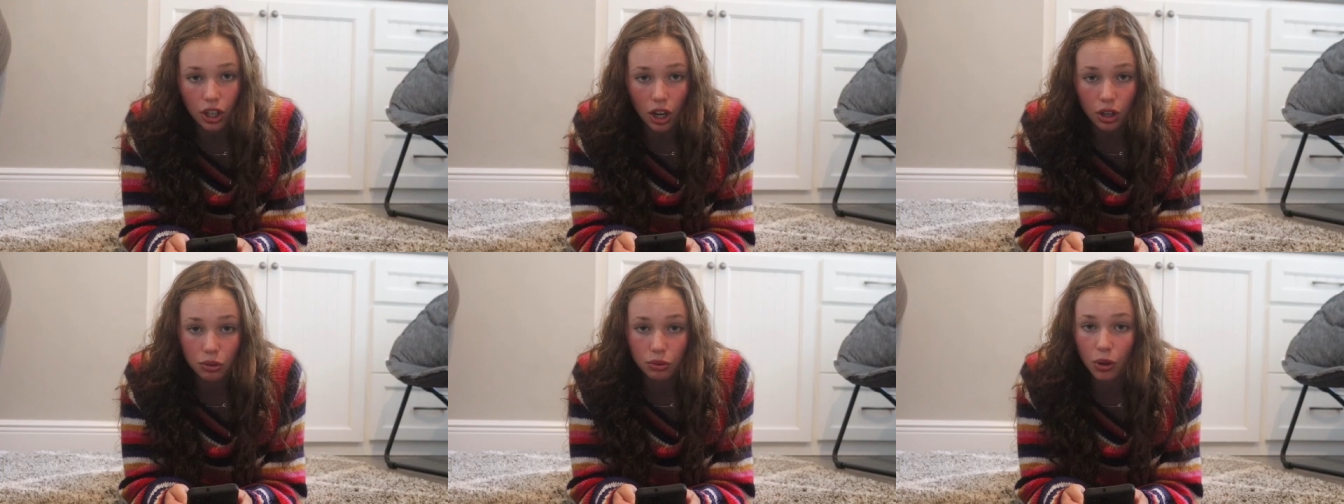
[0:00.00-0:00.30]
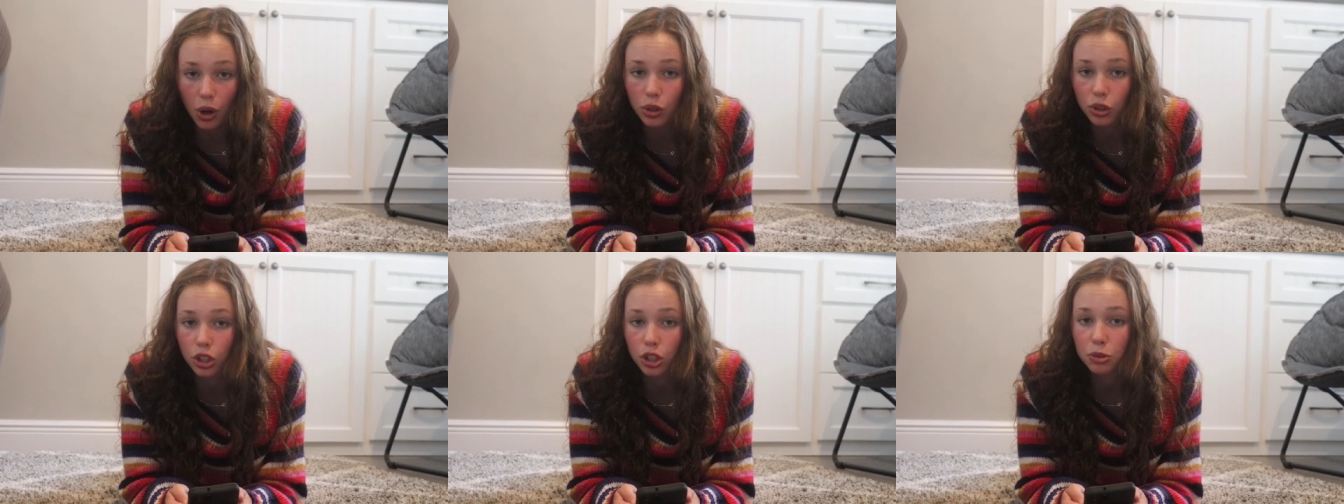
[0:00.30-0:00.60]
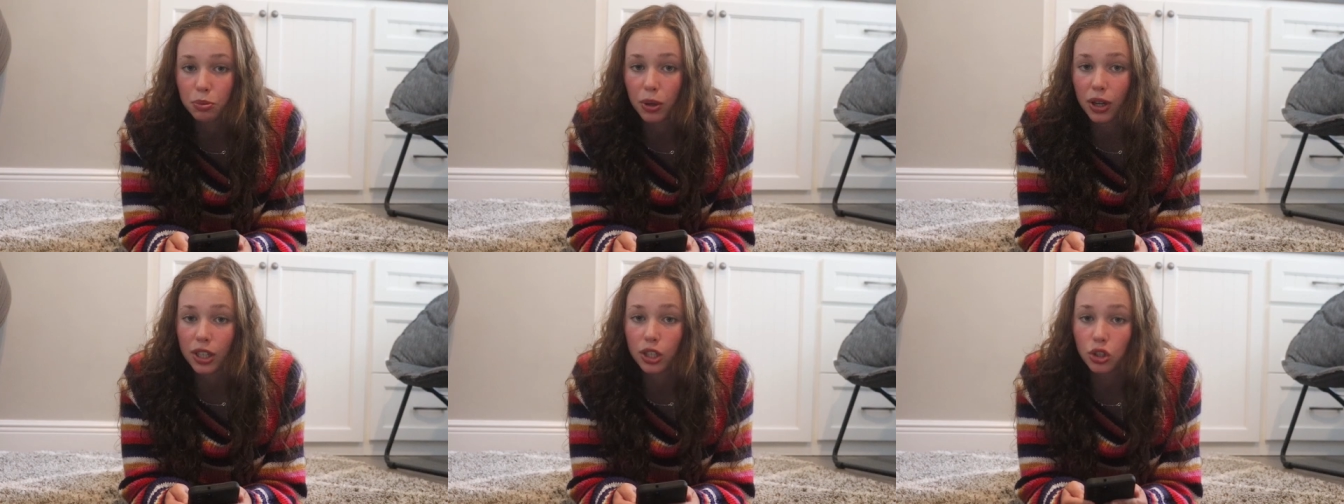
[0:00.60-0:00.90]
Young
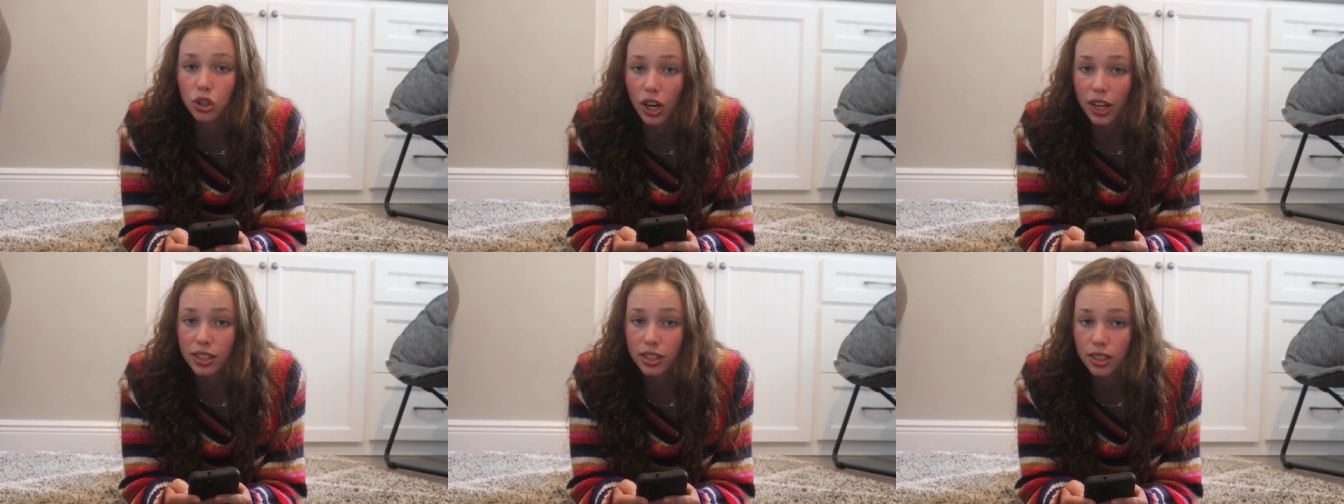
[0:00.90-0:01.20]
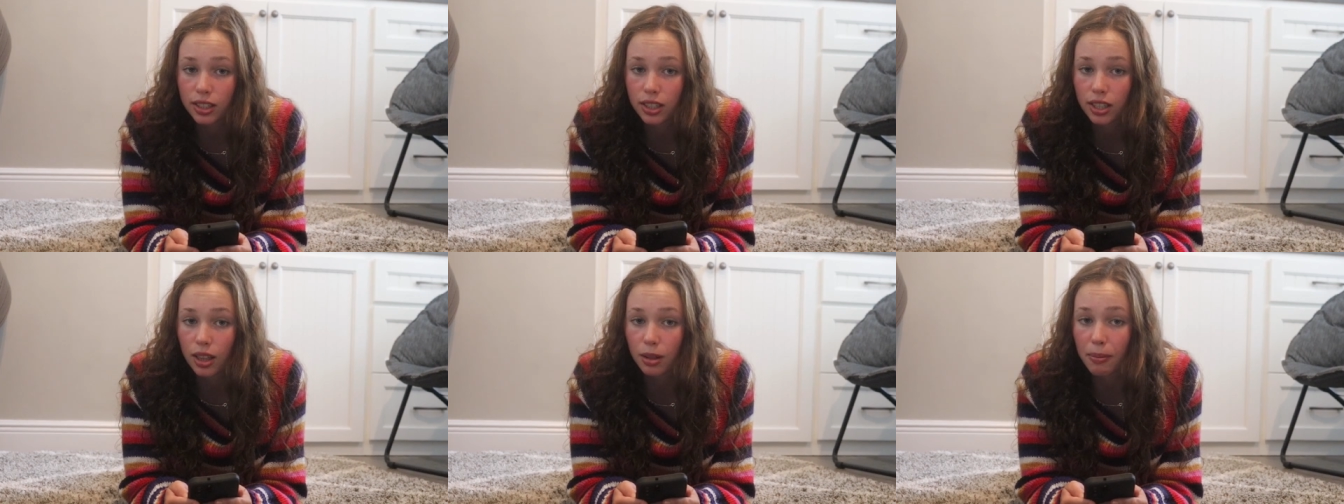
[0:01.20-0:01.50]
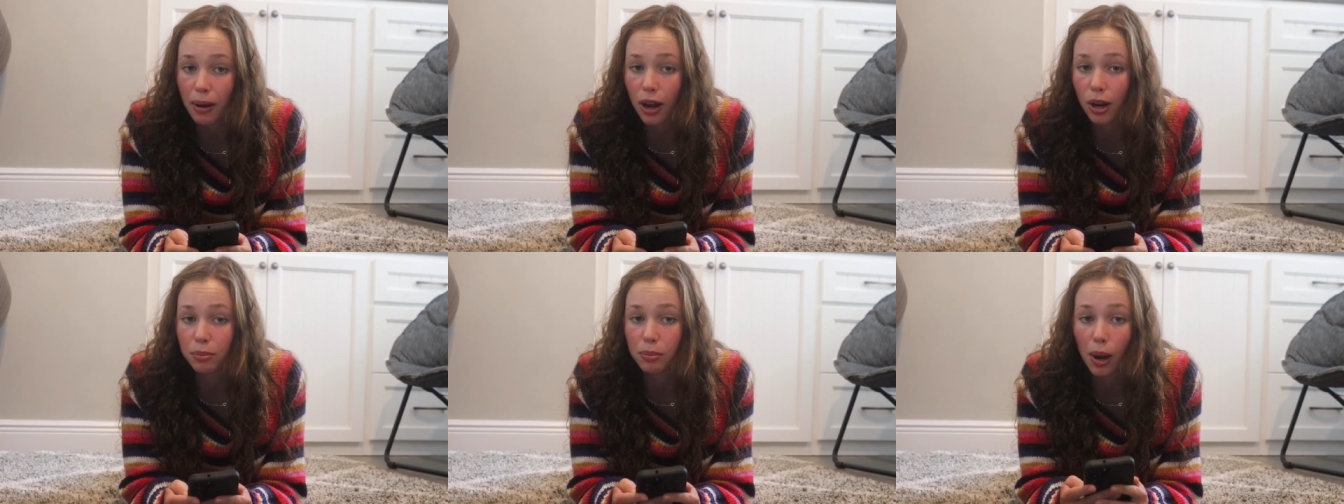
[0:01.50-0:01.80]
voters putting trust into the
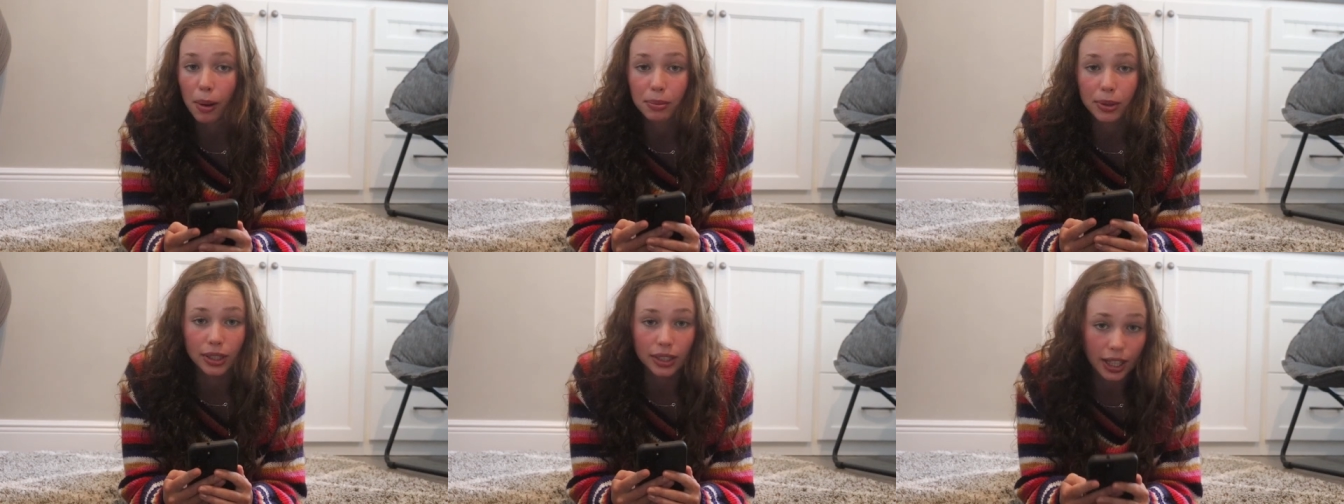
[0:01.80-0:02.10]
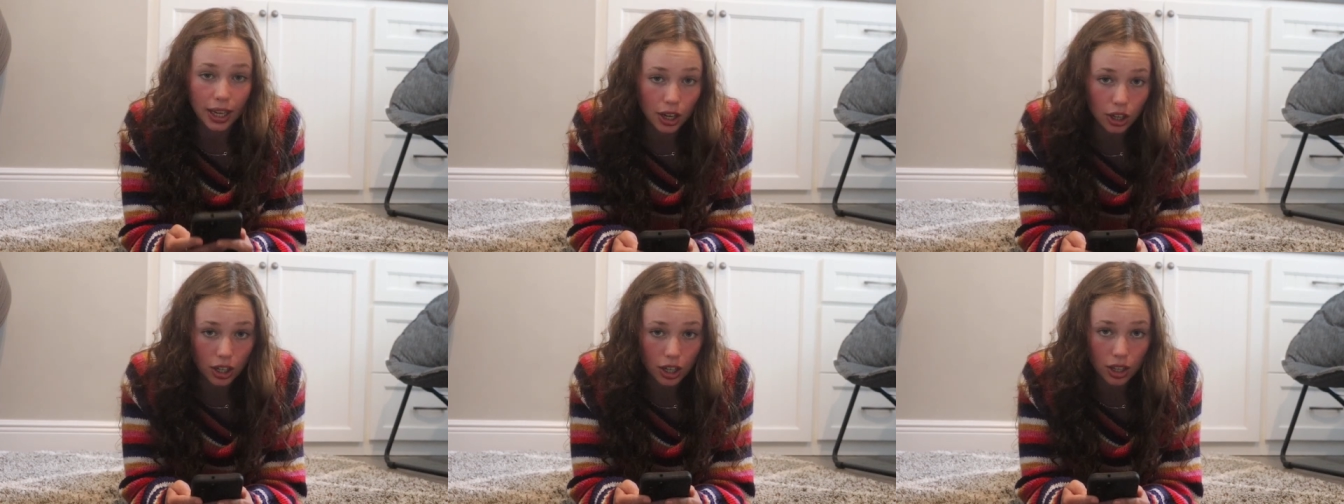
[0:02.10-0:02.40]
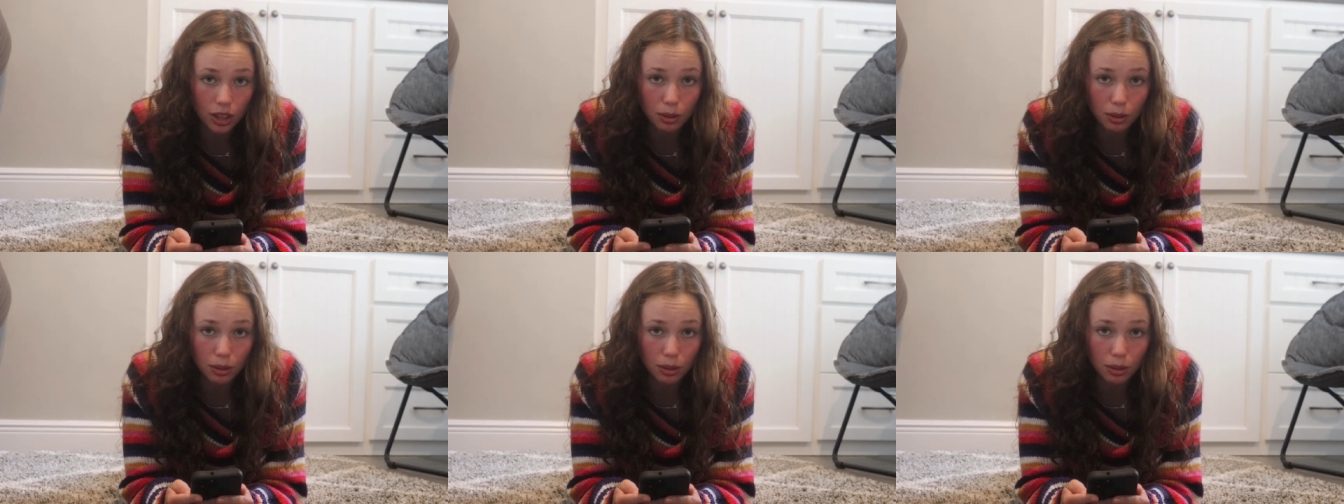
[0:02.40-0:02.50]
amount of popularity